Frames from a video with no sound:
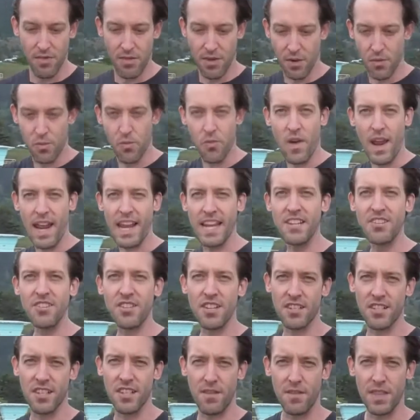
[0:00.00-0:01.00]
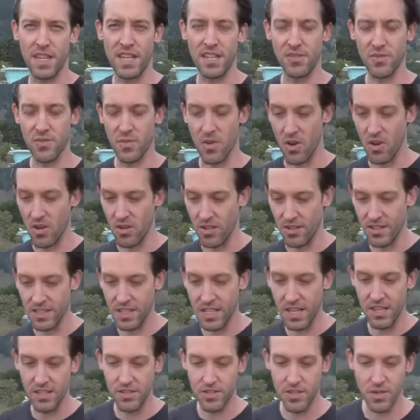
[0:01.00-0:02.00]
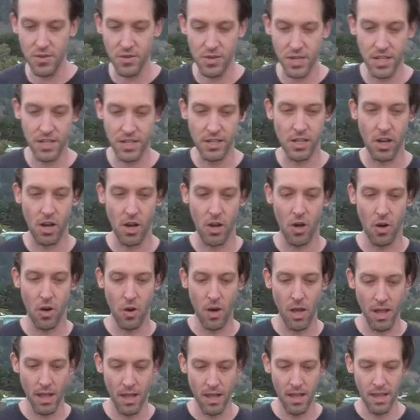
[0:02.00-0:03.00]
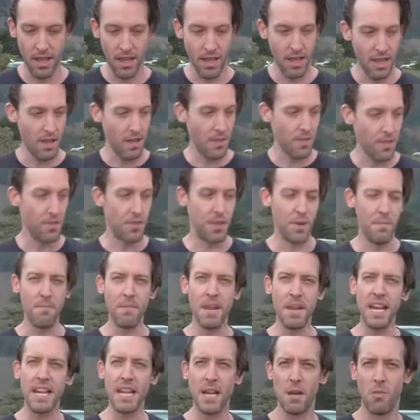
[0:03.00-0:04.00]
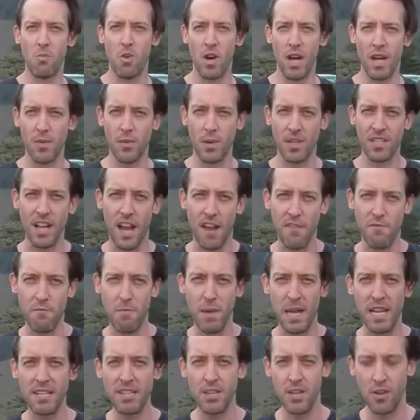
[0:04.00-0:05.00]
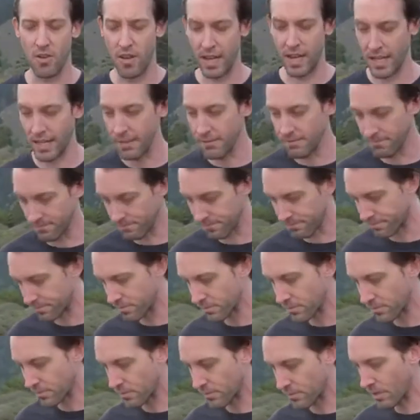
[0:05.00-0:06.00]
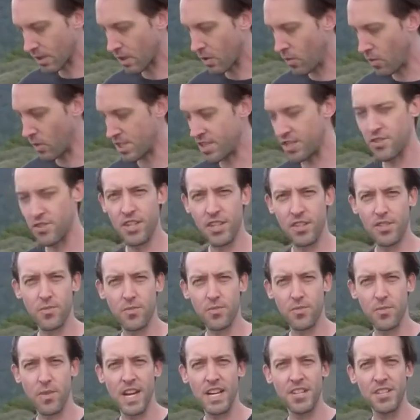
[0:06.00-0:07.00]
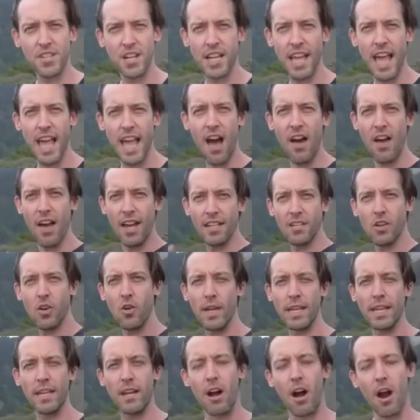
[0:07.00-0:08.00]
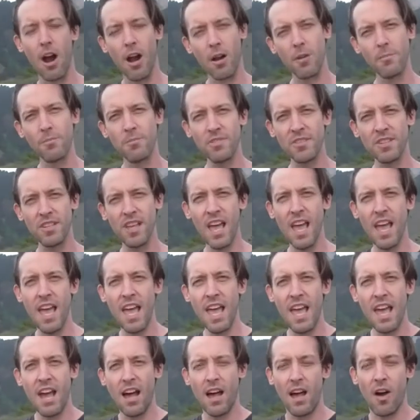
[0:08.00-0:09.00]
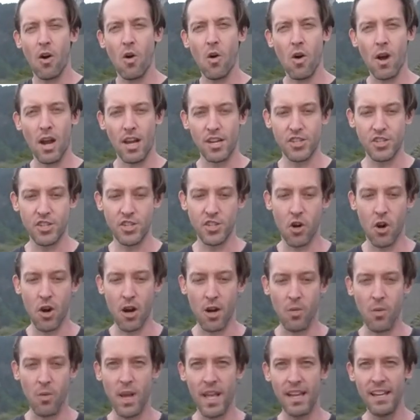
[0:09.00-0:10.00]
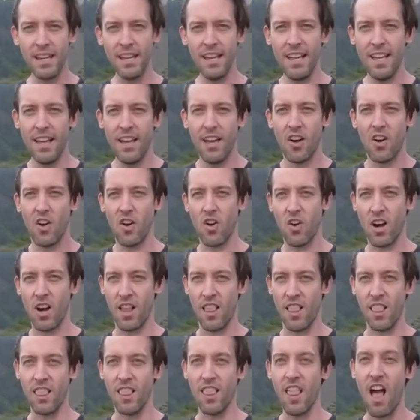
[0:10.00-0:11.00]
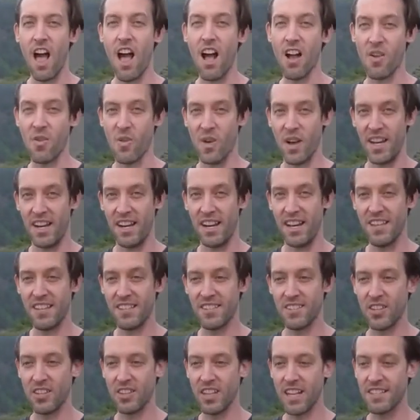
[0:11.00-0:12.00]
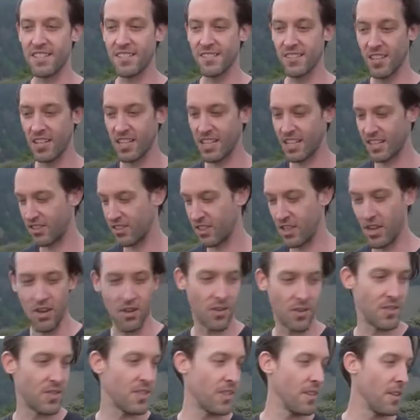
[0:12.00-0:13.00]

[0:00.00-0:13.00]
the ranges of these, because you can go the medium one, which I've been doing, which is just reaching out and pointed arms, or a short one, or a long one. So let's look at those.